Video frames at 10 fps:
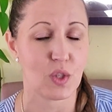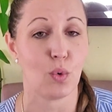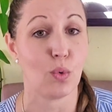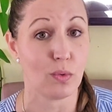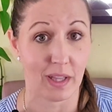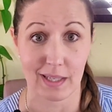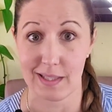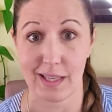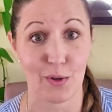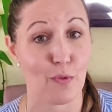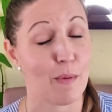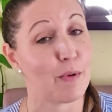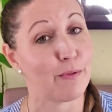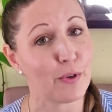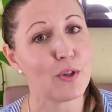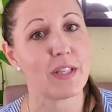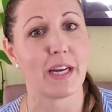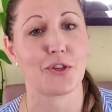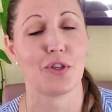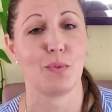So, like I said, November 1st,
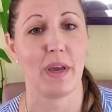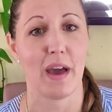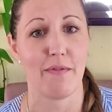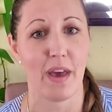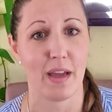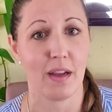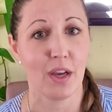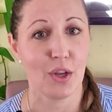actually, we have that